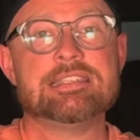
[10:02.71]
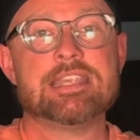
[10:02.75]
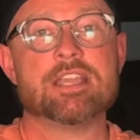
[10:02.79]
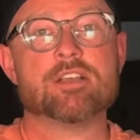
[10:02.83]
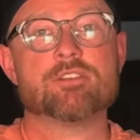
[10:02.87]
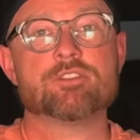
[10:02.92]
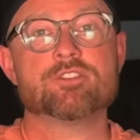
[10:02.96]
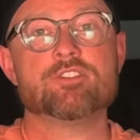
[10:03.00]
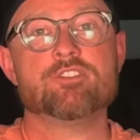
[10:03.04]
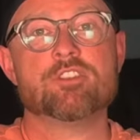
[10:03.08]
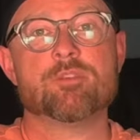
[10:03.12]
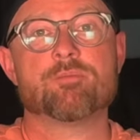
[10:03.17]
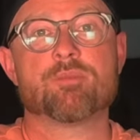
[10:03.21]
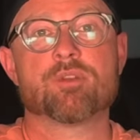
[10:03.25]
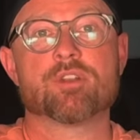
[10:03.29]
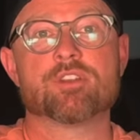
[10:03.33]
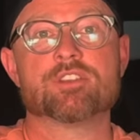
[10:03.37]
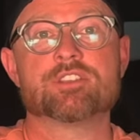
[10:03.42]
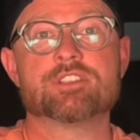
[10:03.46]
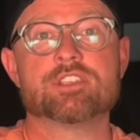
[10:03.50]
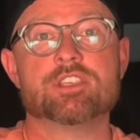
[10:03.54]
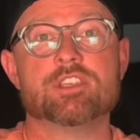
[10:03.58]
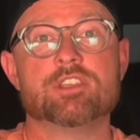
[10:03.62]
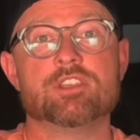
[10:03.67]
it tells you the
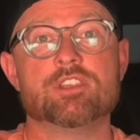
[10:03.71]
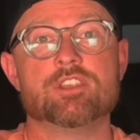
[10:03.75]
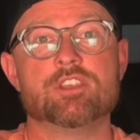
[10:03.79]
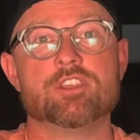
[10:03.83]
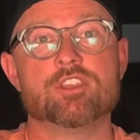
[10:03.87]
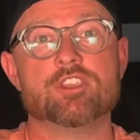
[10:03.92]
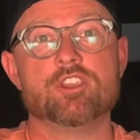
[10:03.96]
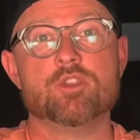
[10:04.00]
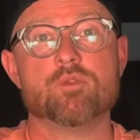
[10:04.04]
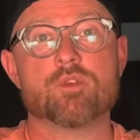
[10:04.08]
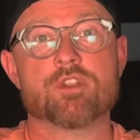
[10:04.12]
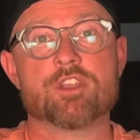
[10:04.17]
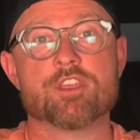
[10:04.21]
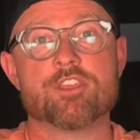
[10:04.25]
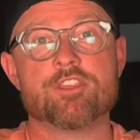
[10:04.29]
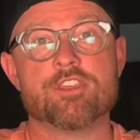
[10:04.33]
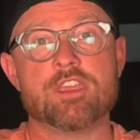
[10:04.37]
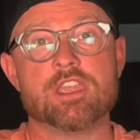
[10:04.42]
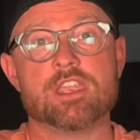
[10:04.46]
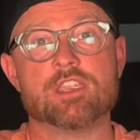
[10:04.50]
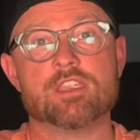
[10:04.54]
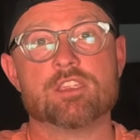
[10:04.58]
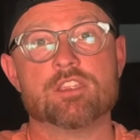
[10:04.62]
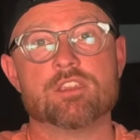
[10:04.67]
person you
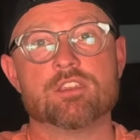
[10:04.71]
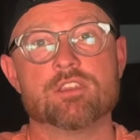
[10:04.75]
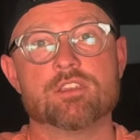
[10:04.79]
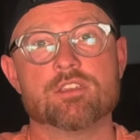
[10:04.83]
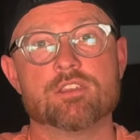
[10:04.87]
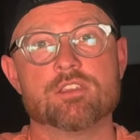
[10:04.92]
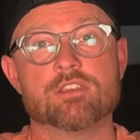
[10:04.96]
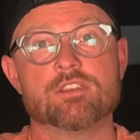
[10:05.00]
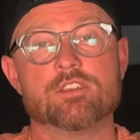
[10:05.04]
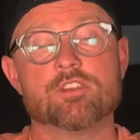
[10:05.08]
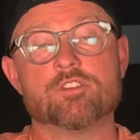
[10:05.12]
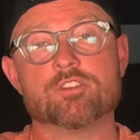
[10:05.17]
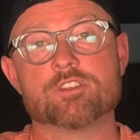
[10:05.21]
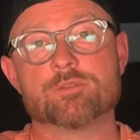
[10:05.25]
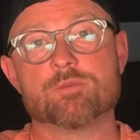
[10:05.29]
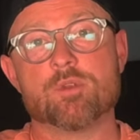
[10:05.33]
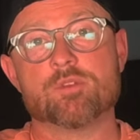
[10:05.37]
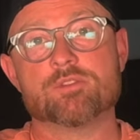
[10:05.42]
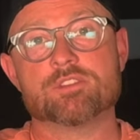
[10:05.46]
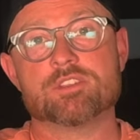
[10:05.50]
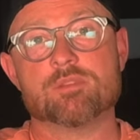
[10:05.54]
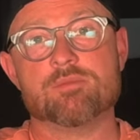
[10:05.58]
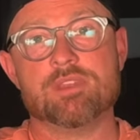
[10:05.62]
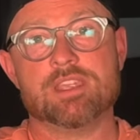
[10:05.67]
think you're
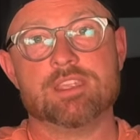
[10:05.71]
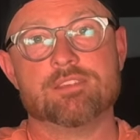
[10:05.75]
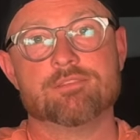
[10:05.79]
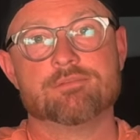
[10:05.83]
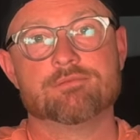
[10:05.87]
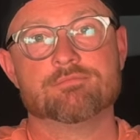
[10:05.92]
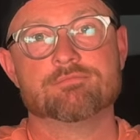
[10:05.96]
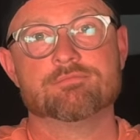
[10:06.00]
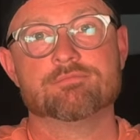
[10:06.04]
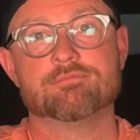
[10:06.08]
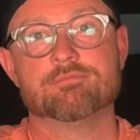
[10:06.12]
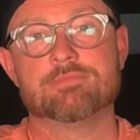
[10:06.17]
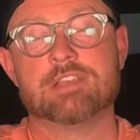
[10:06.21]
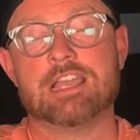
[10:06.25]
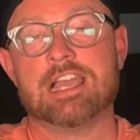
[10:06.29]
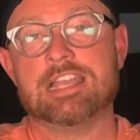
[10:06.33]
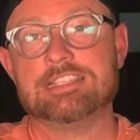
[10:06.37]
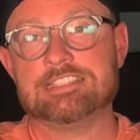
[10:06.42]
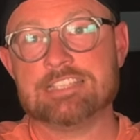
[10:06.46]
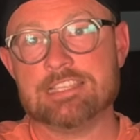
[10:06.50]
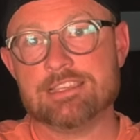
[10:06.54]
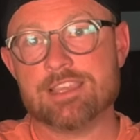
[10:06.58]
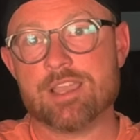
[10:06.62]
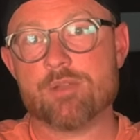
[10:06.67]
supposed to be.
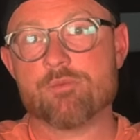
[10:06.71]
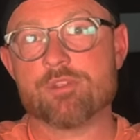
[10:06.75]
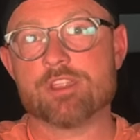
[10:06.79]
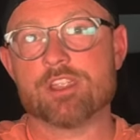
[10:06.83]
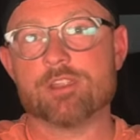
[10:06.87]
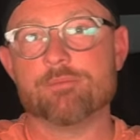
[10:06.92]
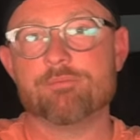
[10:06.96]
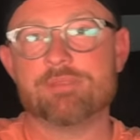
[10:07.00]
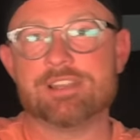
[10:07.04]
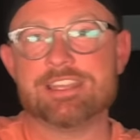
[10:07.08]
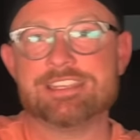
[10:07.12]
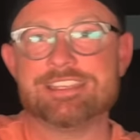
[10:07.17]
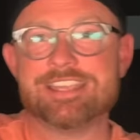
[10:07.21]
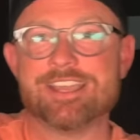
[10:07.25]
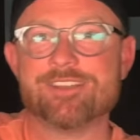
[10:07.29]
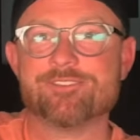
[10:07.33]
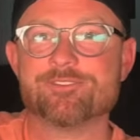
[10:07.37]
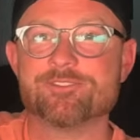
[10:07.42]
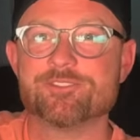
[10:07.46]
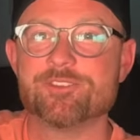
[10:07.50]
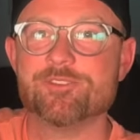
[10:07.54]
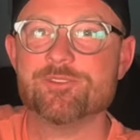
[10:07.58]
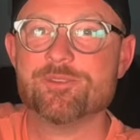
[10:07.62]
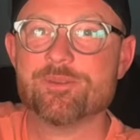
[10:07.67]
I said that weird, but it
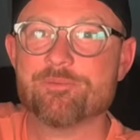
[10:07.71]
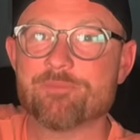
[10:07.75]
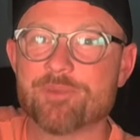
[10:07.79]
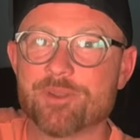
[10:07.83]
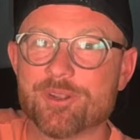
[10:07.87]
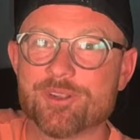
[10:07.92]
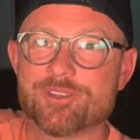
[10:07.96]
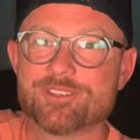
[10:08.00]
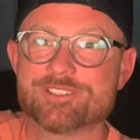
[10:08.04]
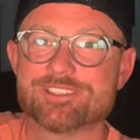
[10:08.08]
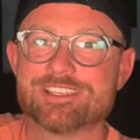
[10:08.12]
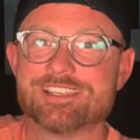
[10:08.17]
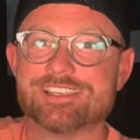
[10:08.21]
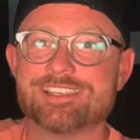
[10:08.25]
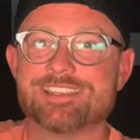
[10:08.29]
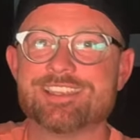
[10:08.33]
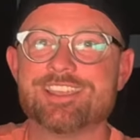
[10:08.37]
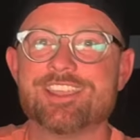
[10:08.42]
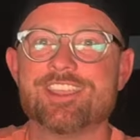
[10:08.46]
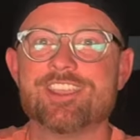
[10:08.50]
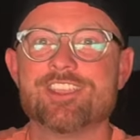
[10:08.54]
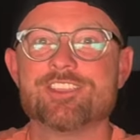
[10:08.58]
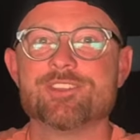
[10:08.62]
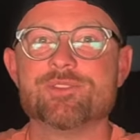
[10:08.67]
tells you the person
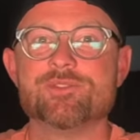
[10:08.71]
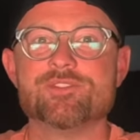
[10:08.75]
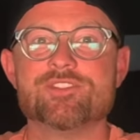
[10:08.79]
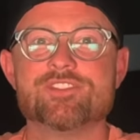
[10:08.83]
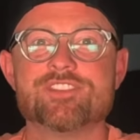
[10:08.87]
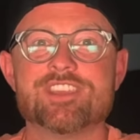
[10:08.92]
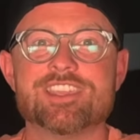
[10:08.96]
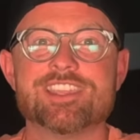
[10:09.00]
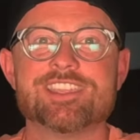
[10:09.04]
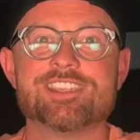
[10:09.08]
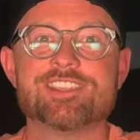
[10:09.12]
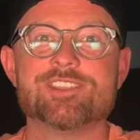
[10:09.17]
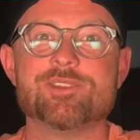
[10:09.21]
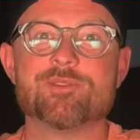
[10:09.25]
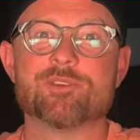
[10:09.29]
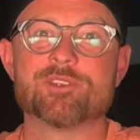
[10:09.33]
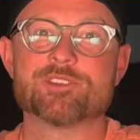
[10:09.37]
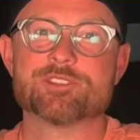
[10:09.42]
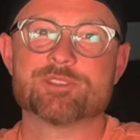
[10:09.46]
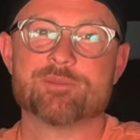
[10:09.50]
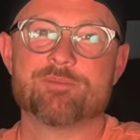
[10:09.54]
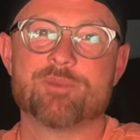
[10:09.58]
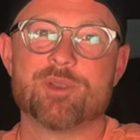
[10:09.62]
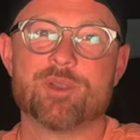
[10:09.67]
you think you
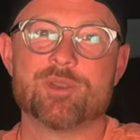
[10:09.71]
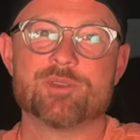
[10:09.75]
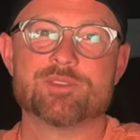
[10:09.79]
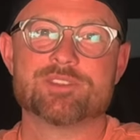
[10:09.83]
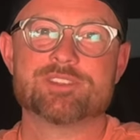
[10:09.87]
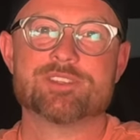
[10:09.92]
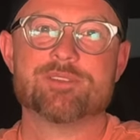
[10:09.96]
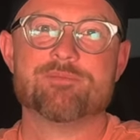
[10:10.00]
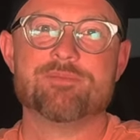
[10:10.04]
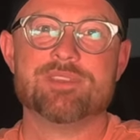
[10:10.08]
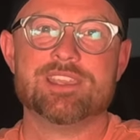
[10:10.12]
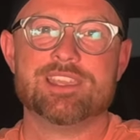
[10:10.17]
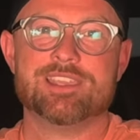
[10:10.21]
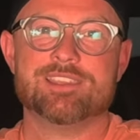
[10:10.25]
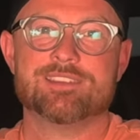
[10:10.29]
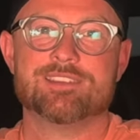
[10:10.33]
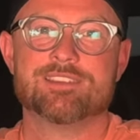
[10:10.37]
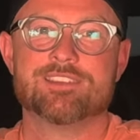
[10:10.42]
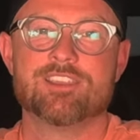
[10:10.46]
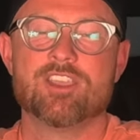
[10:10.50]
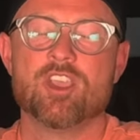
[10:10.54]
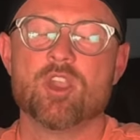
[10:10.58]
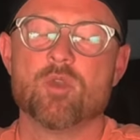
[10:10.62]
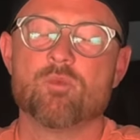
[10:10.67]
are supposed to be,
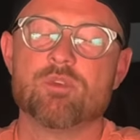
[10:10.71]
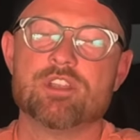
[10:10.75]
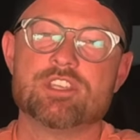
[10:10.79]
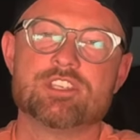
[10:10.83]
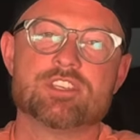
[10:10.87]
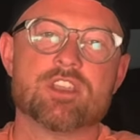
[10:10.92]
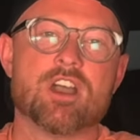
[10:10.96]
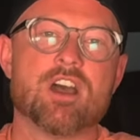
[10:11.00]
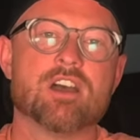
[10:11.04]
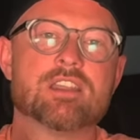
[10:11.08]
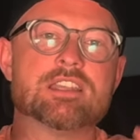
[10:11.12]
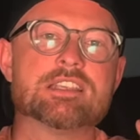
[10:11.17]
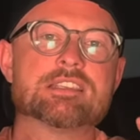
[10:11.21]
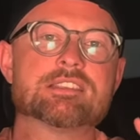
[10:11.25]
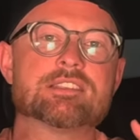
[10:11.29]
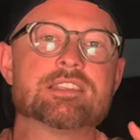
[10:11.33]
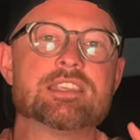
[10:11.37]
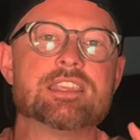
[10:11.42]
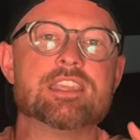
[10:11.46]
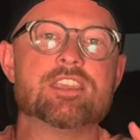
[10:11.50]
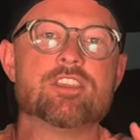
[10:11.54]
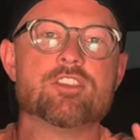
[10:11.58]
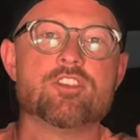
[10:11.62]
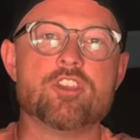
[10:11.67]
which
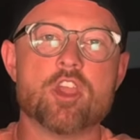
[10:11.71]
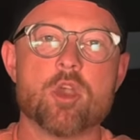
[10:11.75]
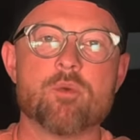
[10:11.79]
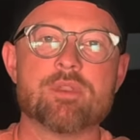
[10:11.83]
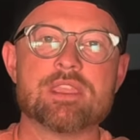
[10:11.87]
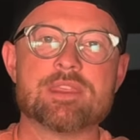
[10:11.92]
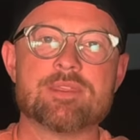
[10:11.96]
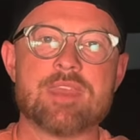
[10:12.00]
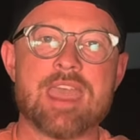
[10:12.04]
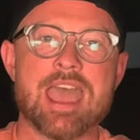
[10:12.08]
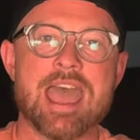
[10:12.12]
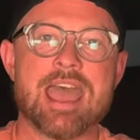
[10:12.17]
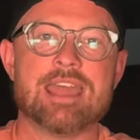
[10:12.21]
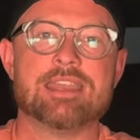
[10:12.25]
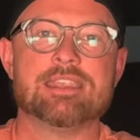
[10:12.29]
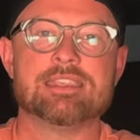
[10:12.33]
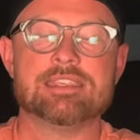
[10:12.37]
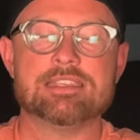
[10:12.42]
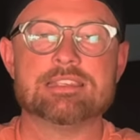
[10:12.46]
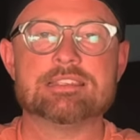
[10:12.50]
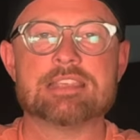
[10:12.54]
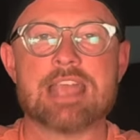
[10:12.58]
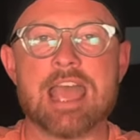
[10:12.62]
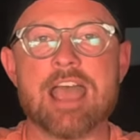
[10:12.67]
honestly, knowing
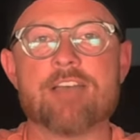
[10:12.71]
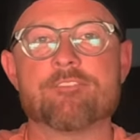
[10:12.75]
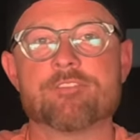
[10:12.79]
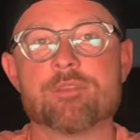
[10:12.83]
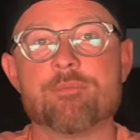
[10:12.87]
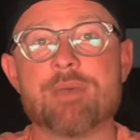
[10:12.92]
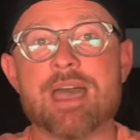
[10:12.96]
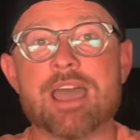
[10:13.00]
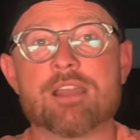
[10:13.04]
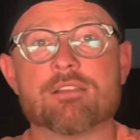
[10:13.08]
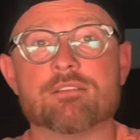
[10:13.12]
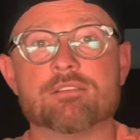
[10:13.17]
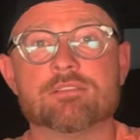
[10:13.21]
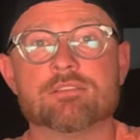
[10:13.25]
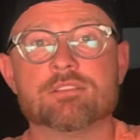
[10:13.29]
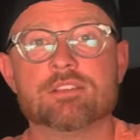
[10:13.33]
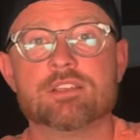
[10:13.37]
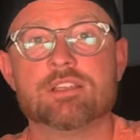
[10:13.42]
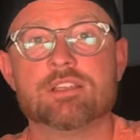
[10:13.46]
that is half the battle.